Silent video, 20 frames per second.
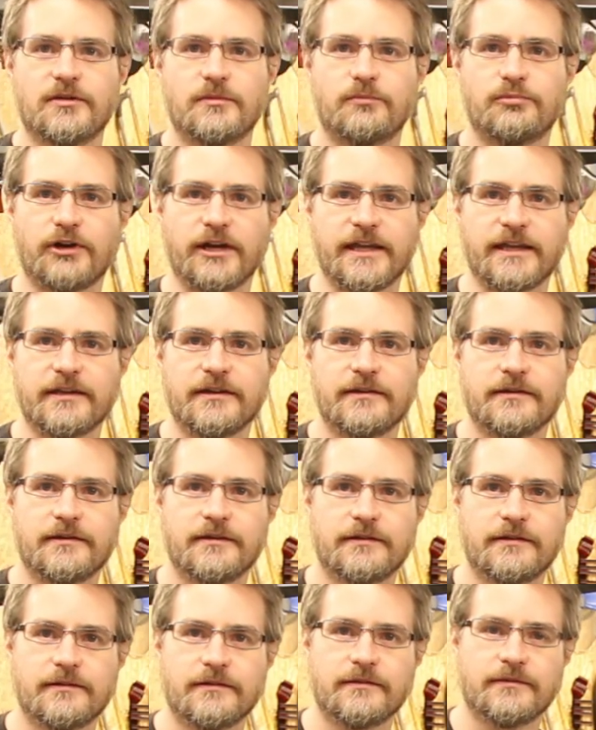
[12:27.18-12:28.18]
brake
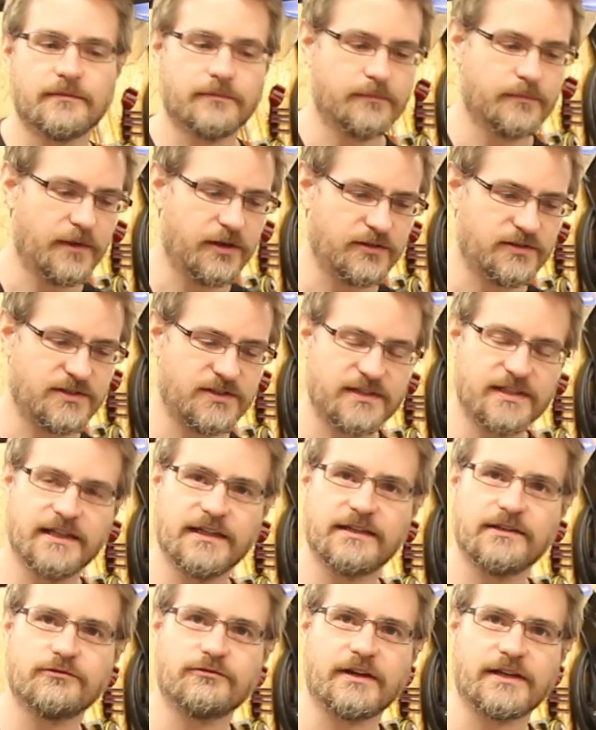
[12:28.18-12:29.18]
master
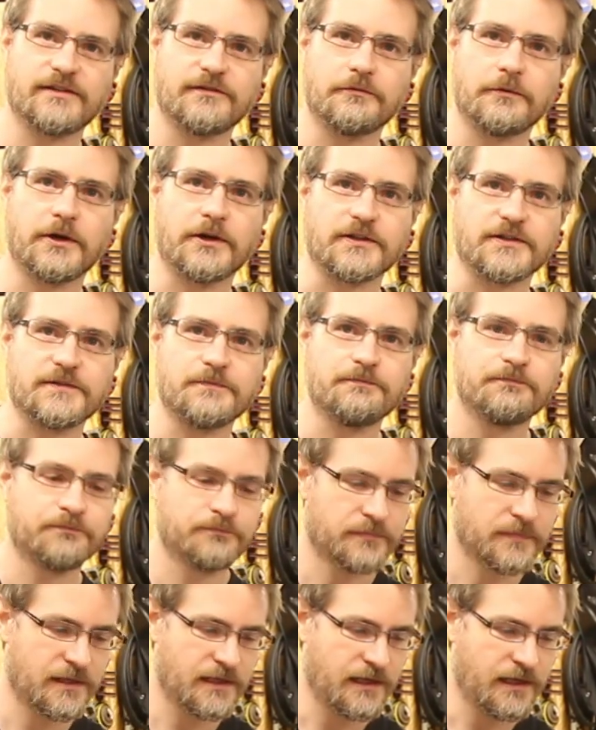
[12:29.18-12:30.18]
cylinder reservoirs.
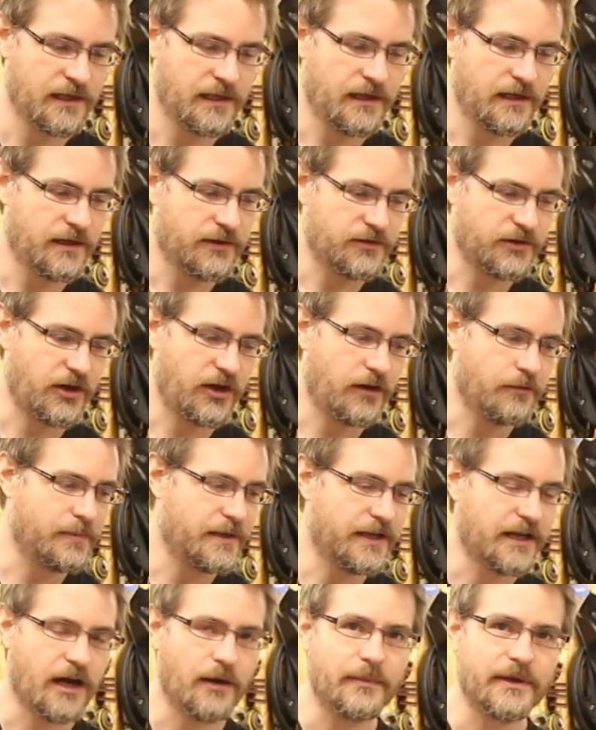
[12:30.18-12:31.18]
So I've
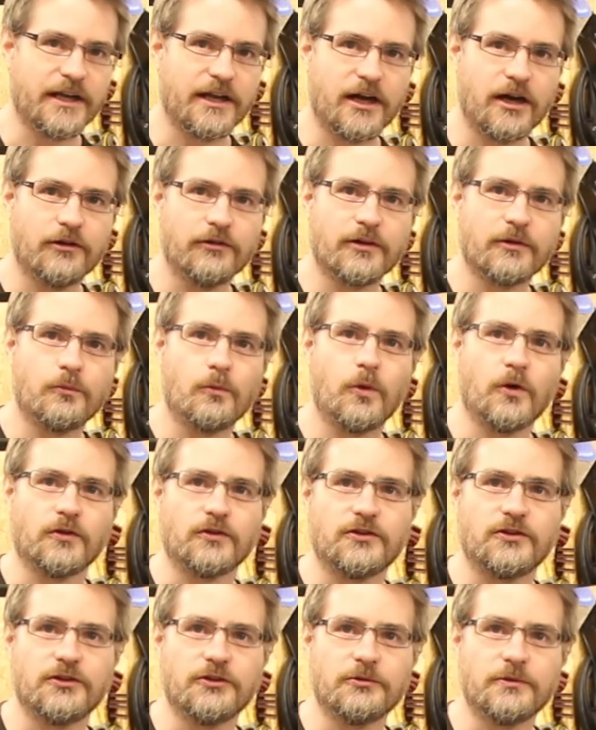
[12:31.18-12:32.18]
been umming and ahhing what
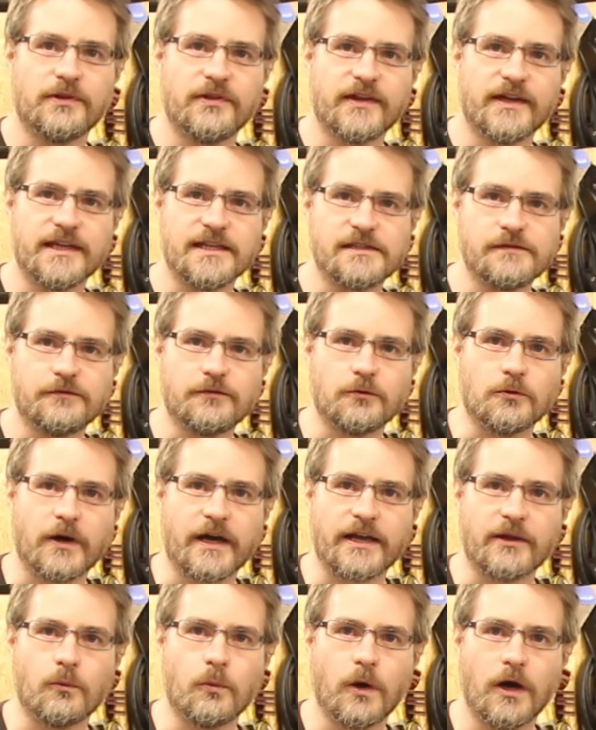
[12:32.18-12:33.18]
to do with these for
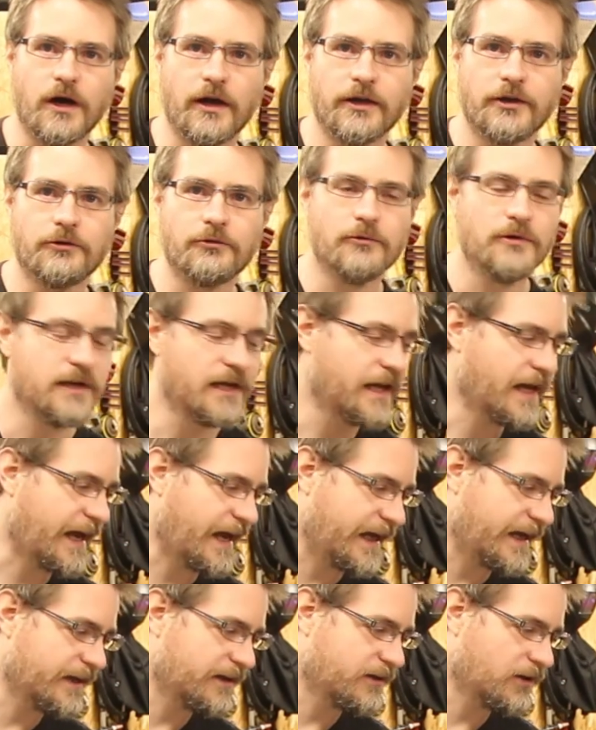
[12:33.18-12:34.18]
a while,
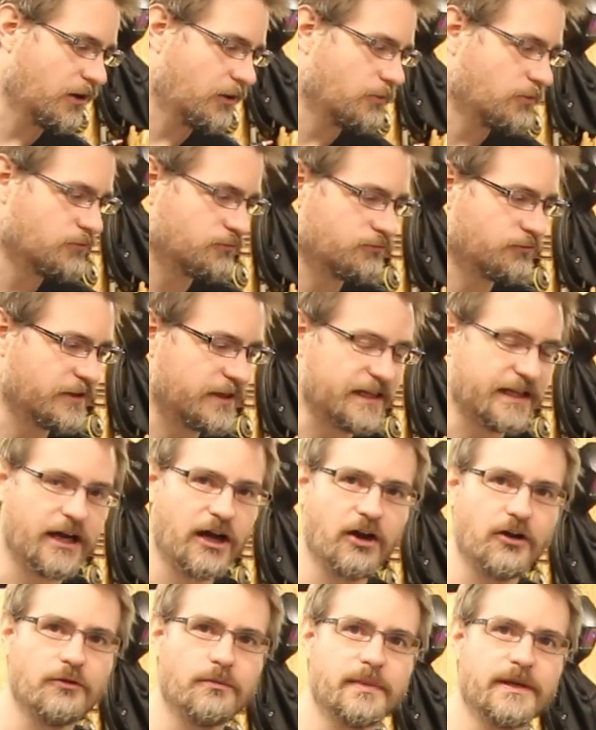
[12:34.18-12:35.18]
and I was really
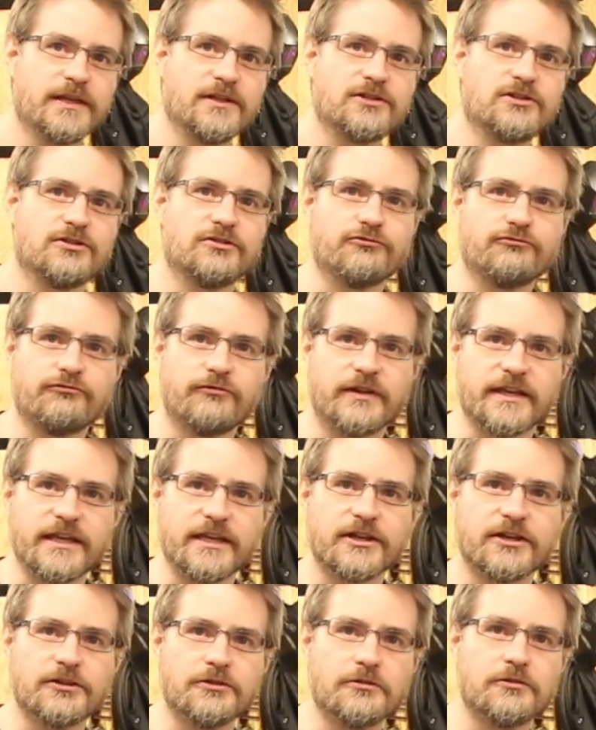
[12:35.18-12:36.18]
hoping to
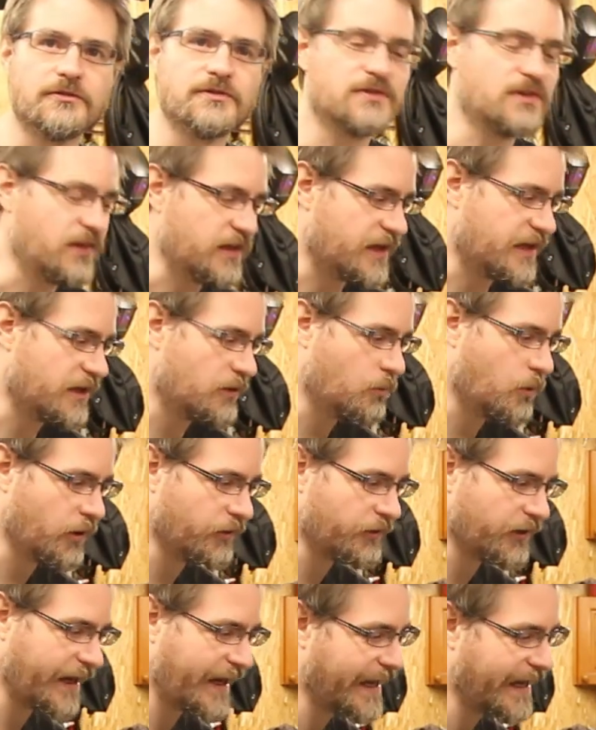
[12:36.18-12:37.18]
reuse the
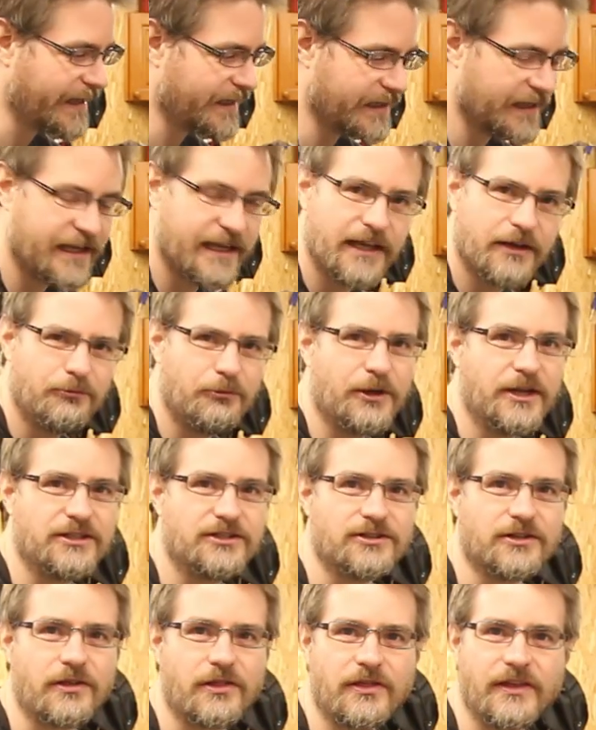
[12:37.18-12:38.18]
one I had here,
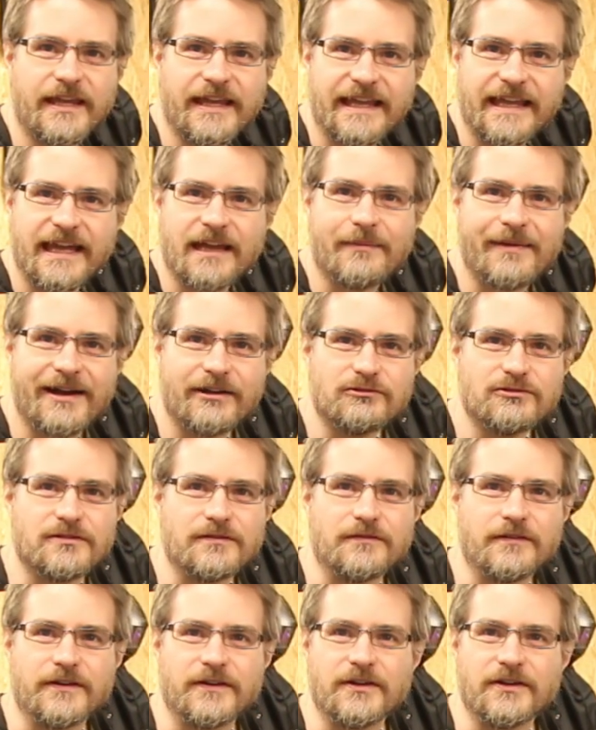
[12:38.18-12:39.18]
which I think came out
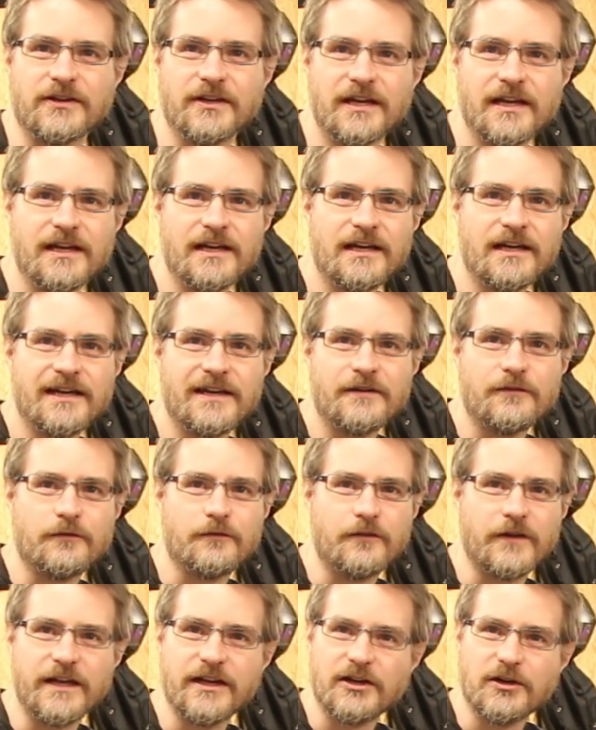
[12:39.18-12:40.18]
of a
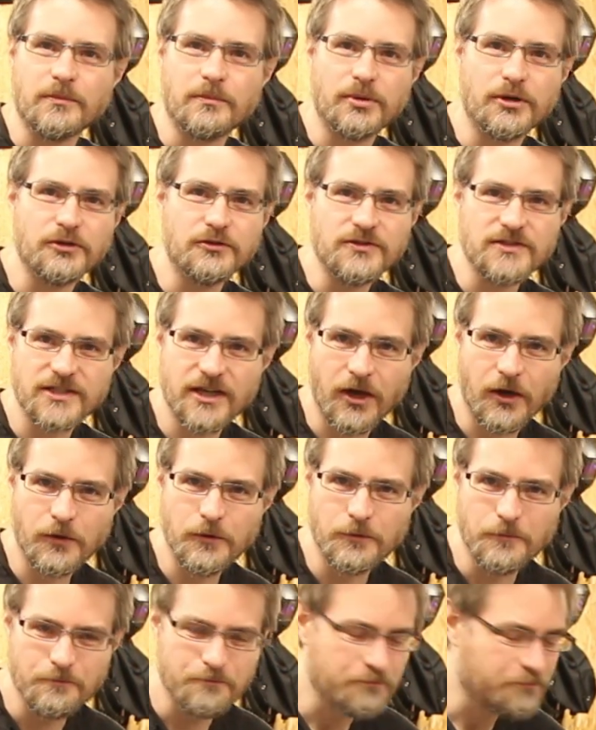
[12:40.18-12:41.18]
Fiat Punto.